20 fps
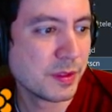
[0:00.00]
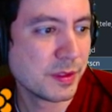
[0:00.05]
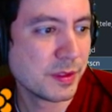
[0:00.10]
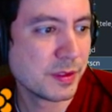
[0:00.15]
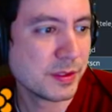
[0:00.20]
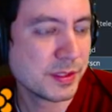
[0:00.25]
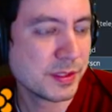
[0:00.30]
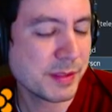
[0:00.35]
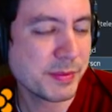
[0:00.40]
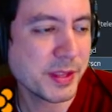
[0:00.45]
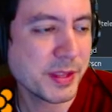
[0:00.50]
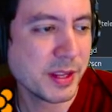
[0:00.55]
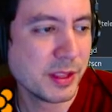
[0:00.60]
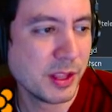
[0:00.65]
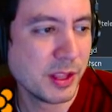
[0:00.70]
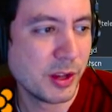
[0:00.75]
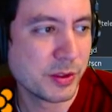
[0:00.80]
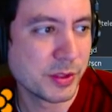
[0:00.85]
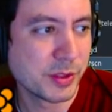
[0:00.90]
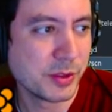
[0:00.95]
Something
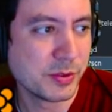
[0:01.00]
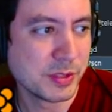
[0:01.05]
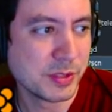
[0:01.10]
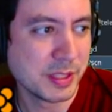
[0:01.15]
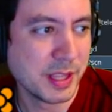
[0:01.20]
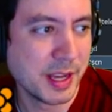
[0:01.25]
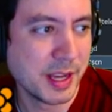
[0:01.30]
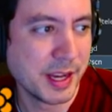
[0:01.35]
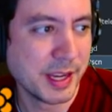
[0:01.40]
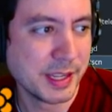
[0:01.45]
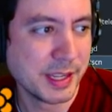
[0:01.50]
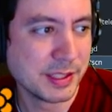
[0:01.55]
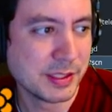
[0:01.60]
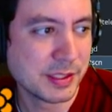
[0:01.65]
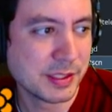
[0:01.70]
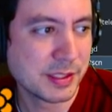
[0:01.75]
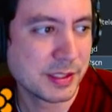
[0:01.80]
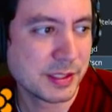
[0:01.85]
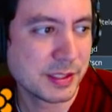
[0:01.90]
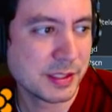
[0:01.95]
along those
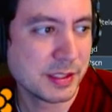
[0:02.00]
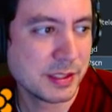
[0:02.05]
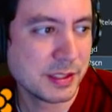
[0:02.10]
lines.